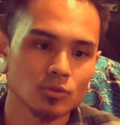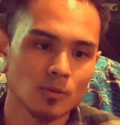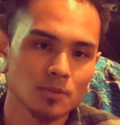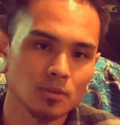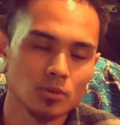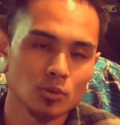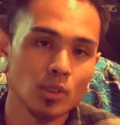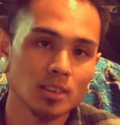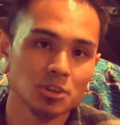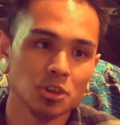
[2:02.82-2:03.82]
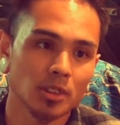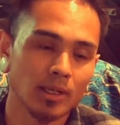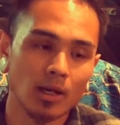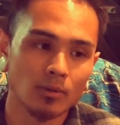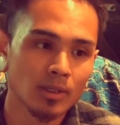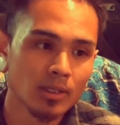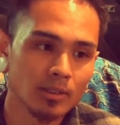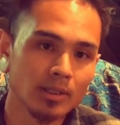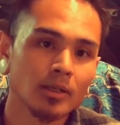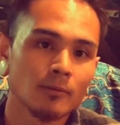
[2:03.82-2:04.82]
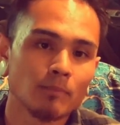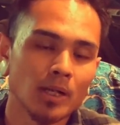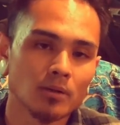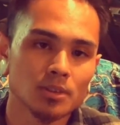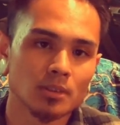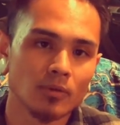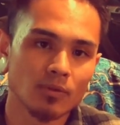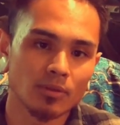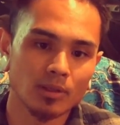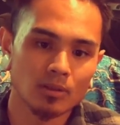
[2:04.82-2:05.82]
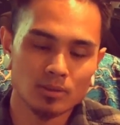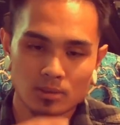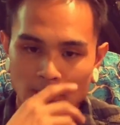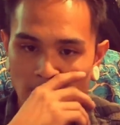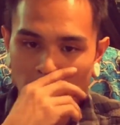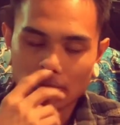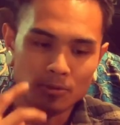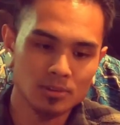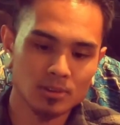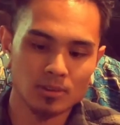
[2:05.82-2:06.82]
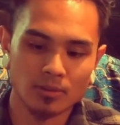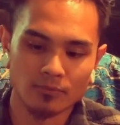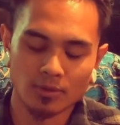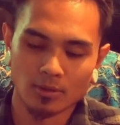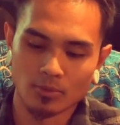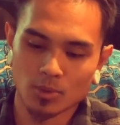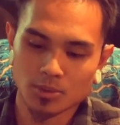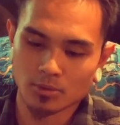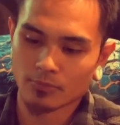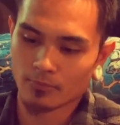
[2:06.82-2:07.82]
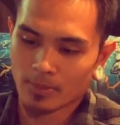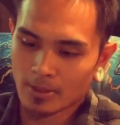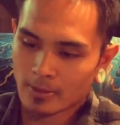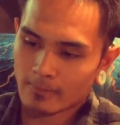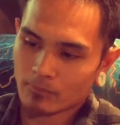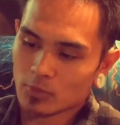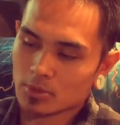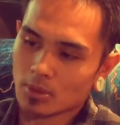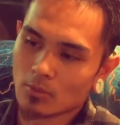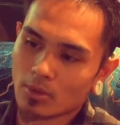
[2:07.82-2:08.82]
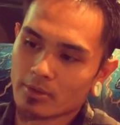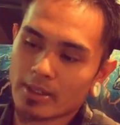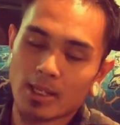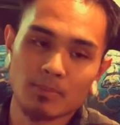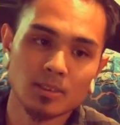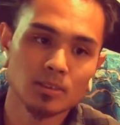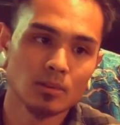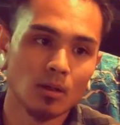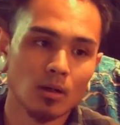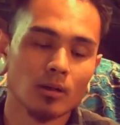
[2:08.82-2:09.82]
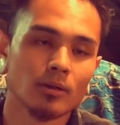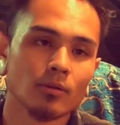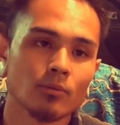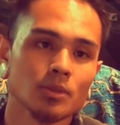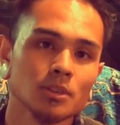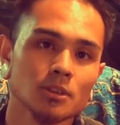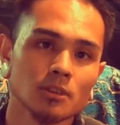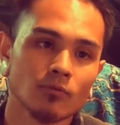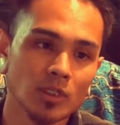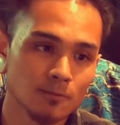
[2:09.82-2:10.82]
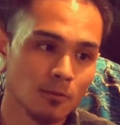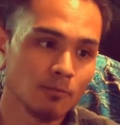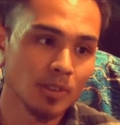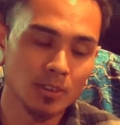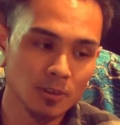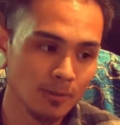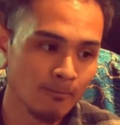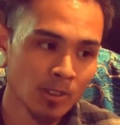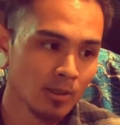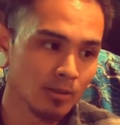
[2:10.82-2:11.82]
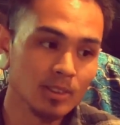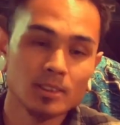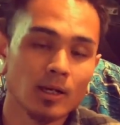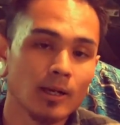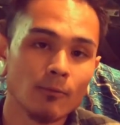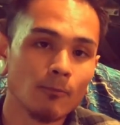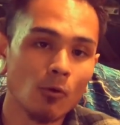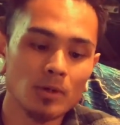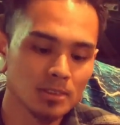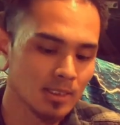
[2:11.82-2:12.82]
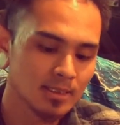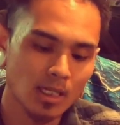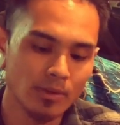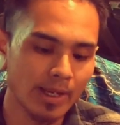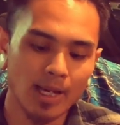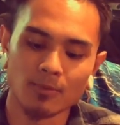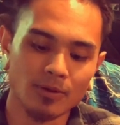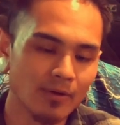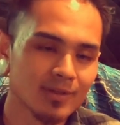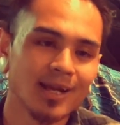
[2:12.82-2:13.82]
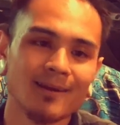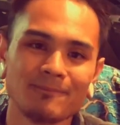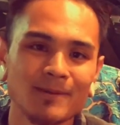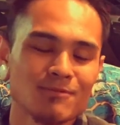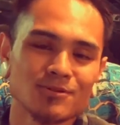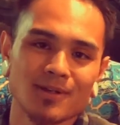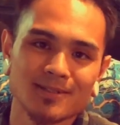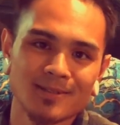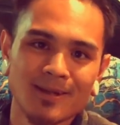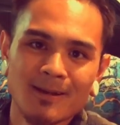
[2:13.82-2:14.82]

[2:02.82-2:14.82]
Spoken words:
the description so you guys can check it out in comparison to everything else, courtesy of Richard, who's one of the admins on the 3Gs Facebook page. And this guy always lays down the hammer every time people try to